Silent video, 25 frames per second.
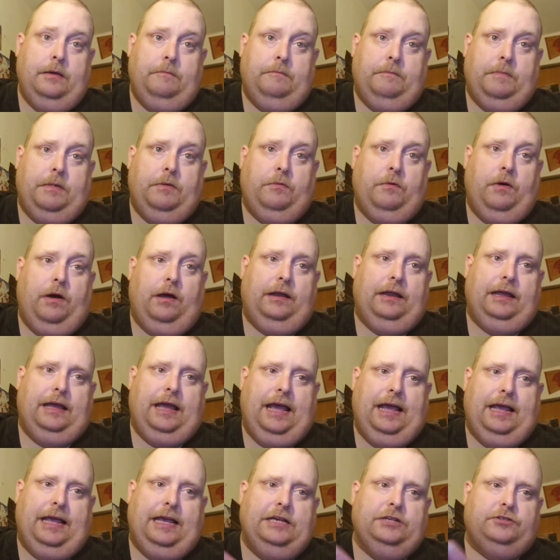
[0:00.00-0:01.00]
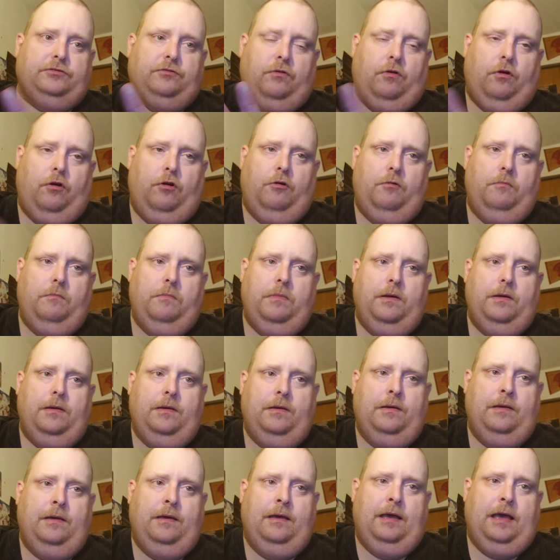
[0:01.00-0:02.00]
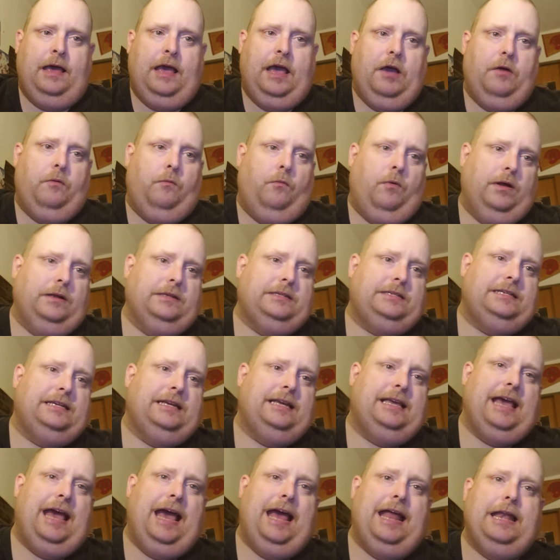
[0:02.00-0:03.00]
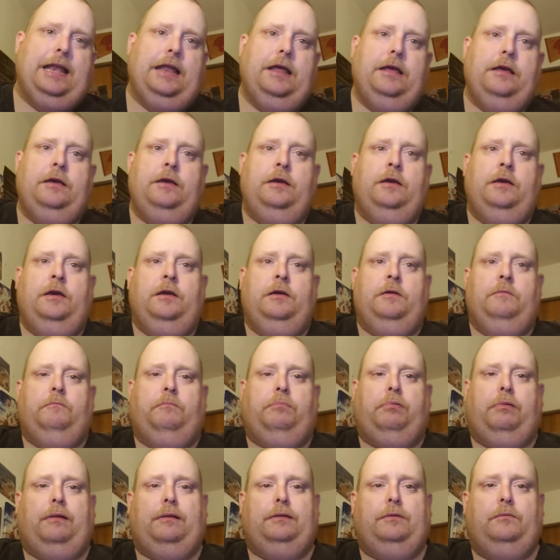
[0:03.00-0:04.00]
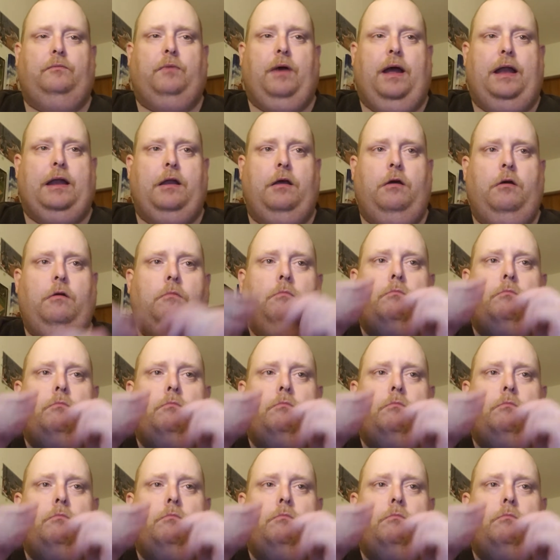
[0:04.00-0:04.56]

Meanwhile, the Yankees are home. And once again, went